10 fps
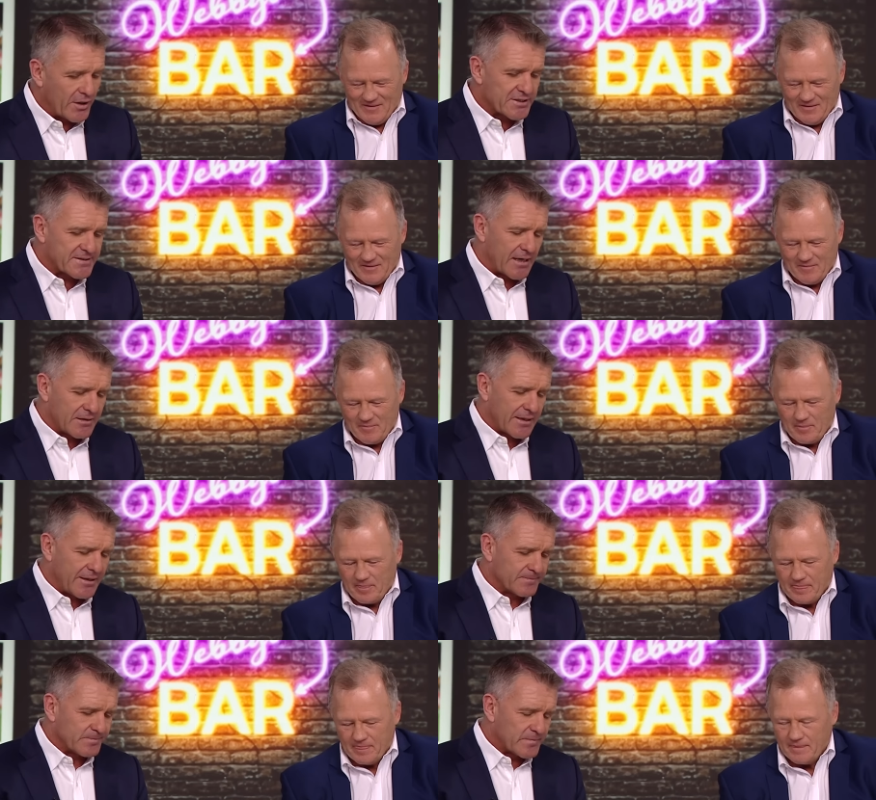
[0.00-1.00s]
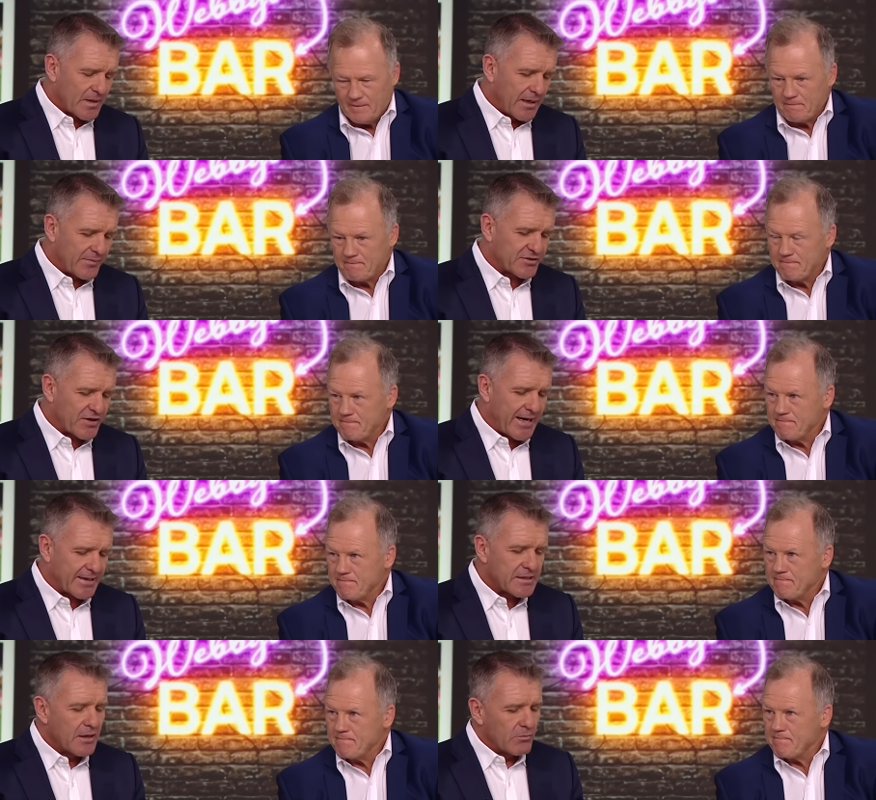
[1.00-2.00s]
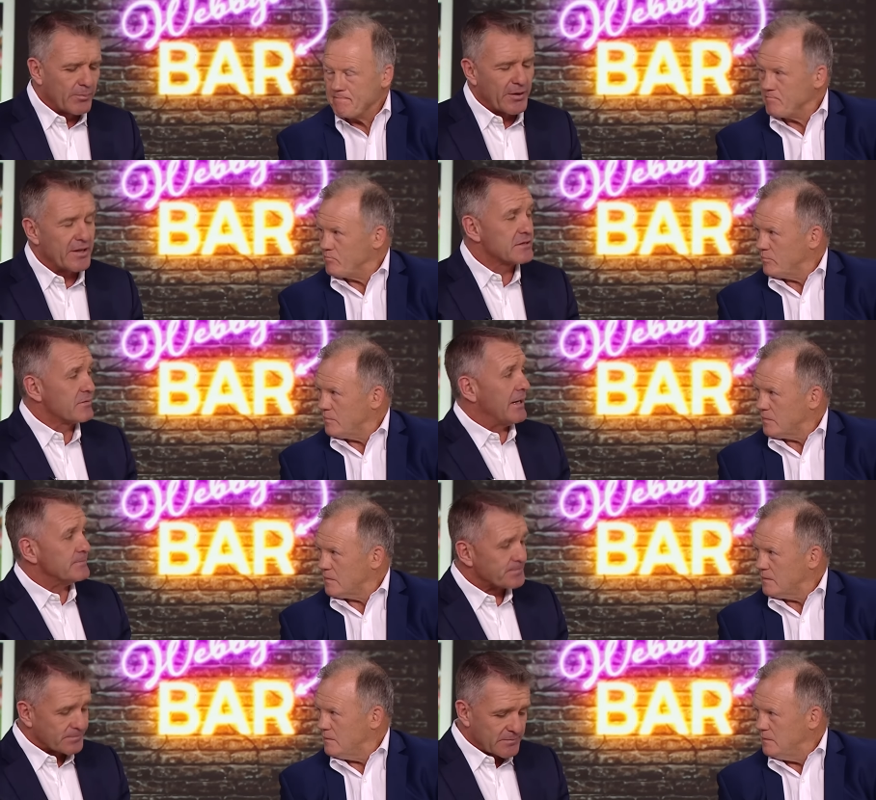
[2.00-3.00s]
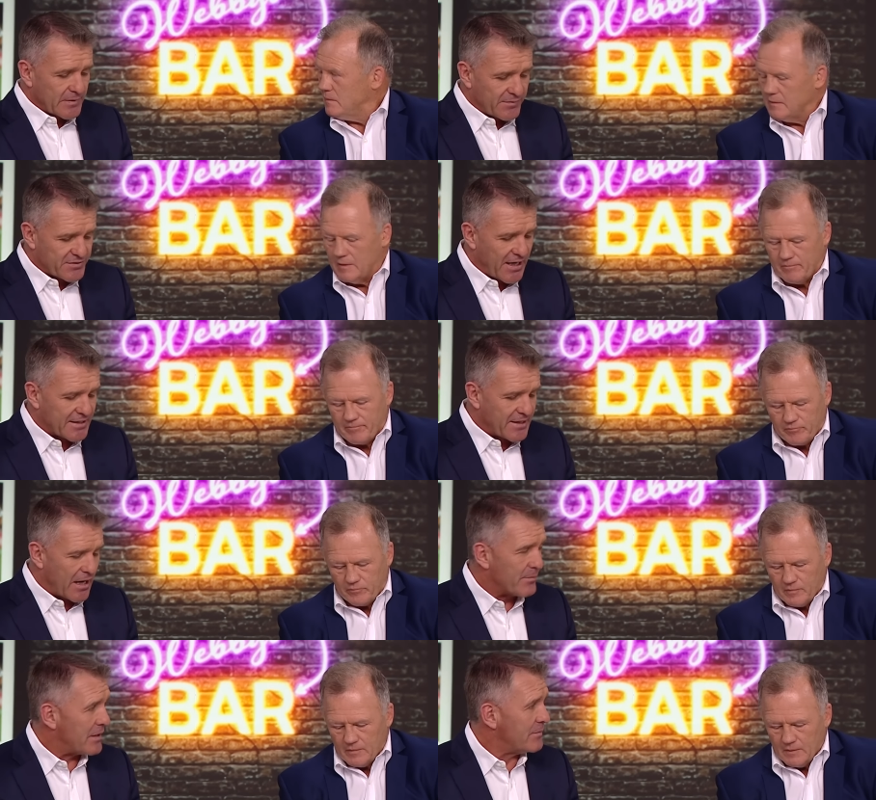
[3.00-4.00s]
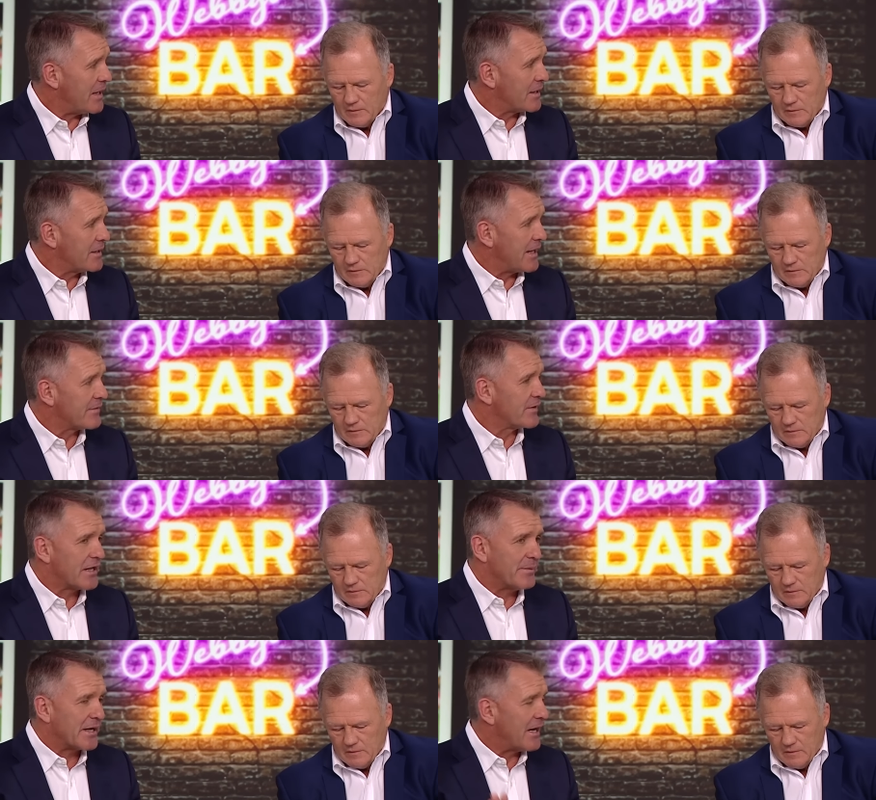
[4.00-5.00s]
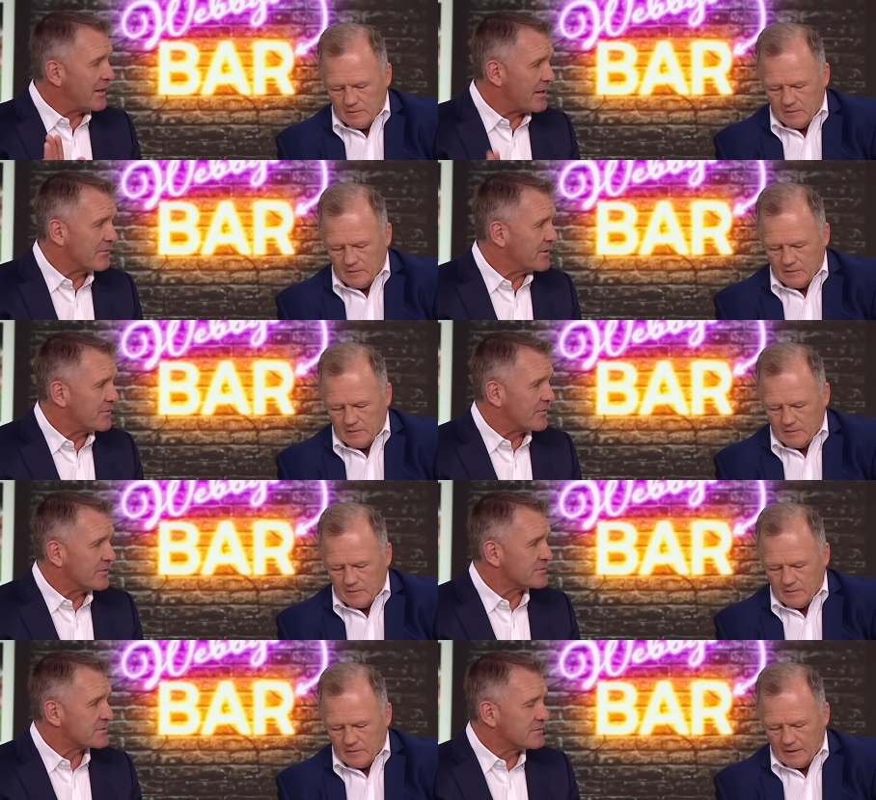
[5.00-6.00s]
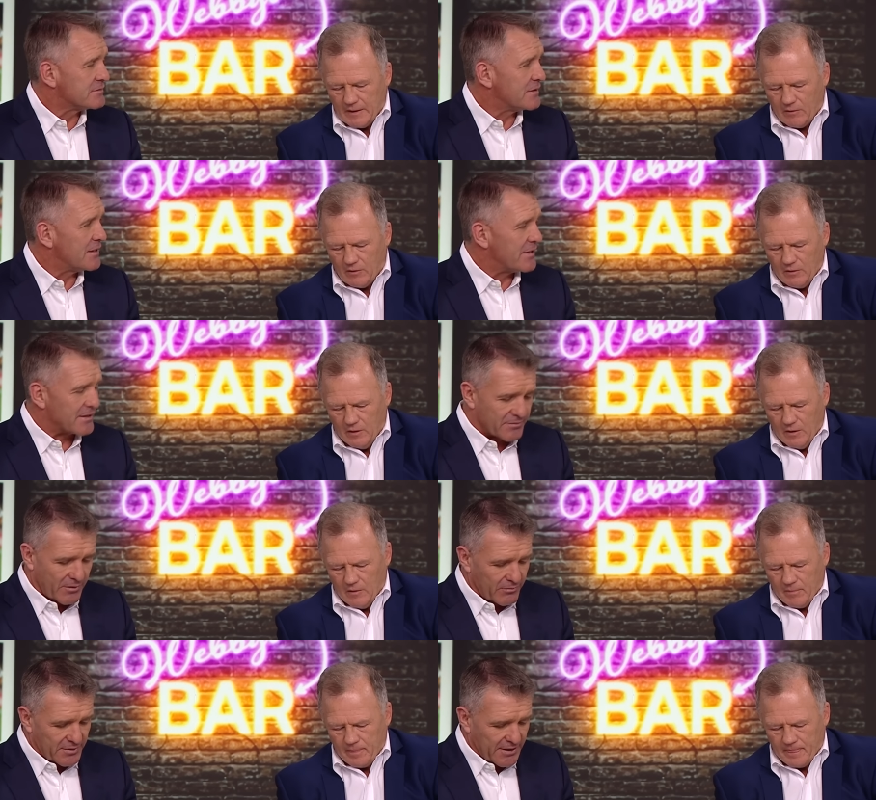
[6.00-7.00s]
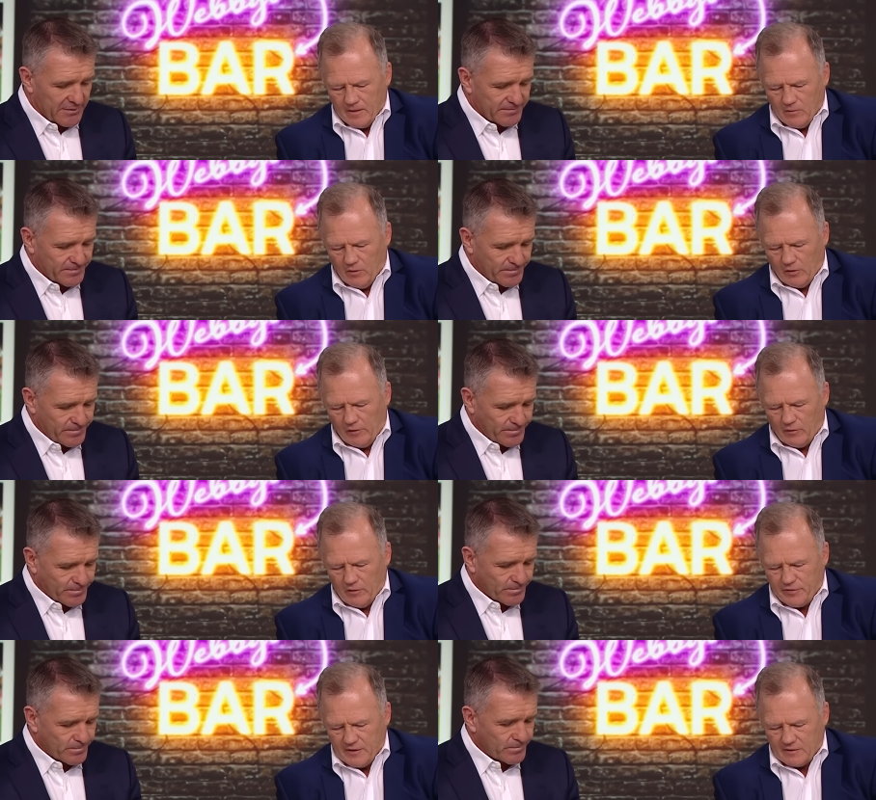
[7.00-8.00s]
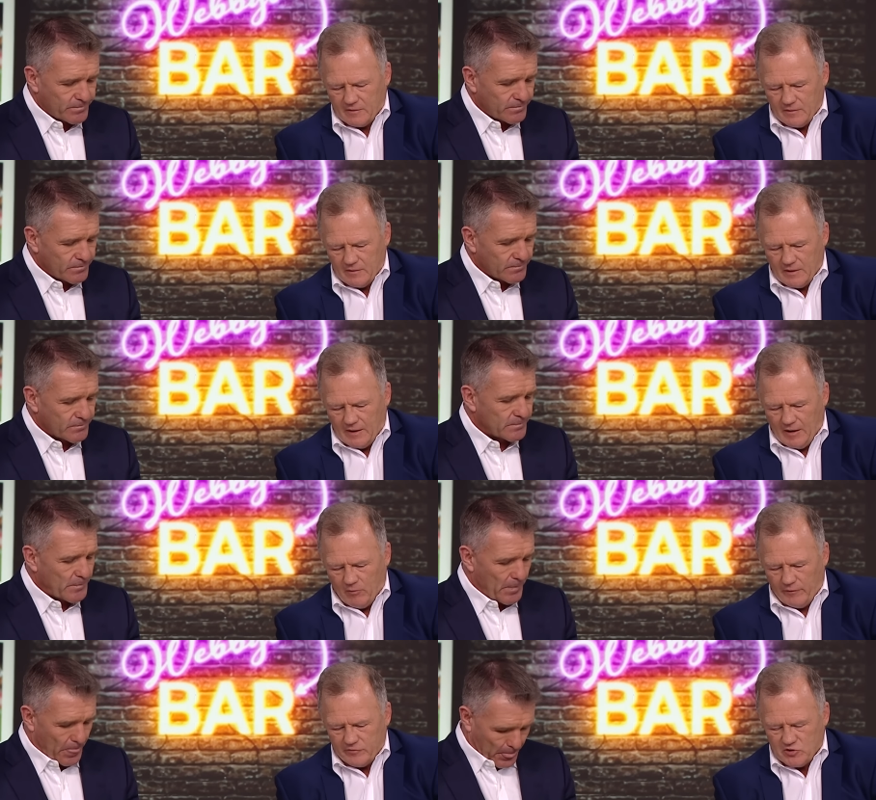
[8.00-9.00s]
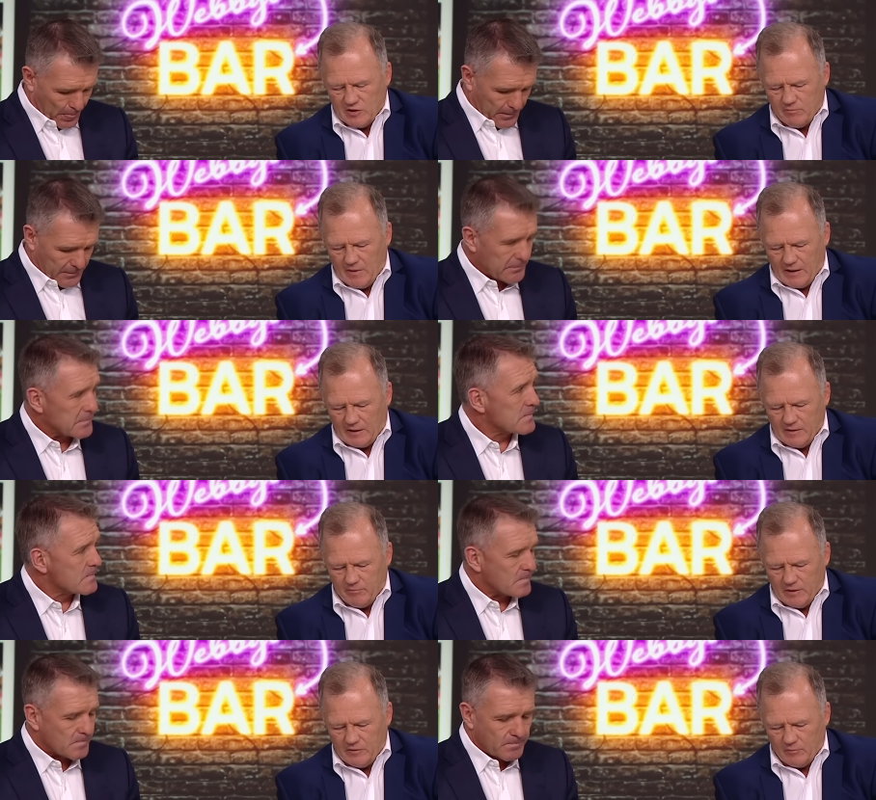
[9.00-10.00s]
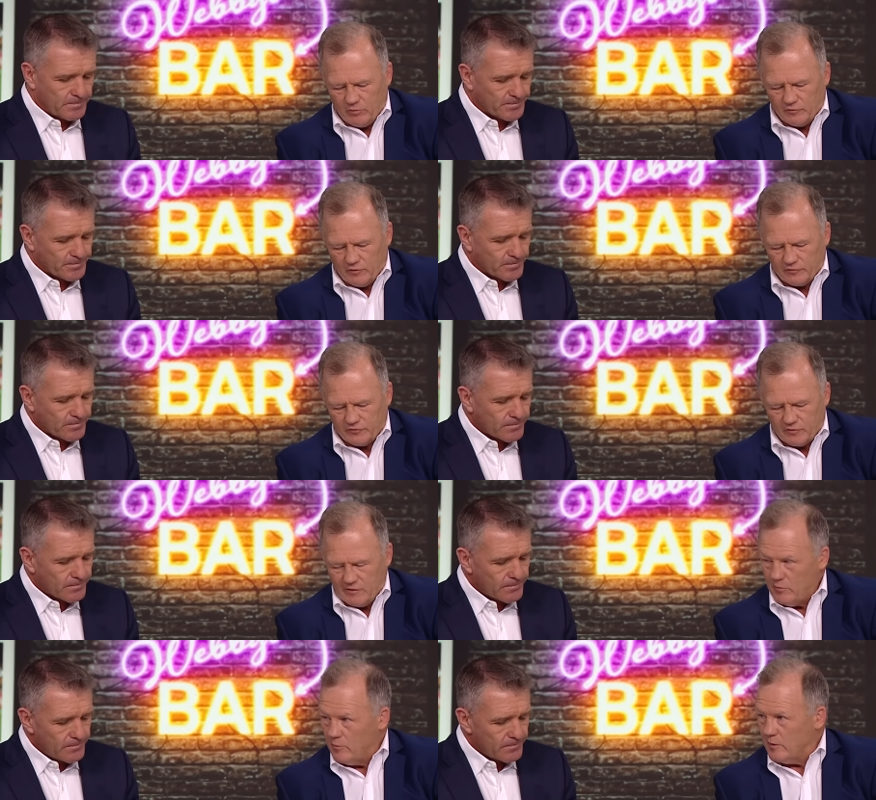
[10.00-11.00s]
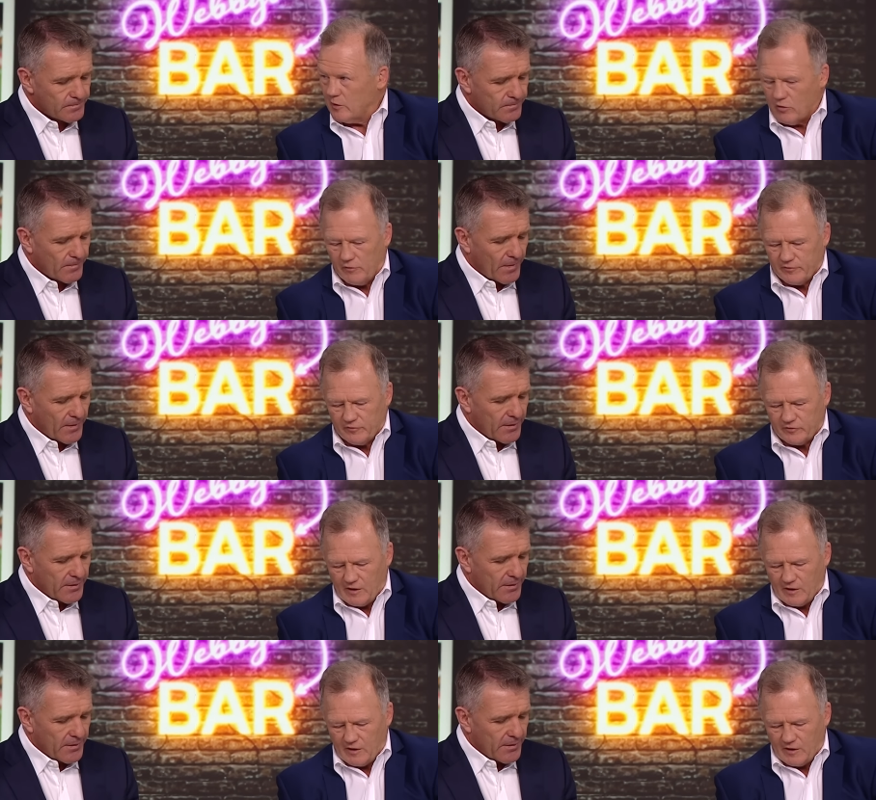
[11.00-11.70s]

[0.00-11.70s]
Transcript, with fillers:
Speaker 1: I, just don't think if the Sharks. Well, put it this way. If the Sharks don't beat Manly, they can forget about going anywhere in the finals.
Speaker 2: Yeah, well, that's what I would think. Well, I, I think um, obviously Manly beating the Bulldogs will give them a bit of confidence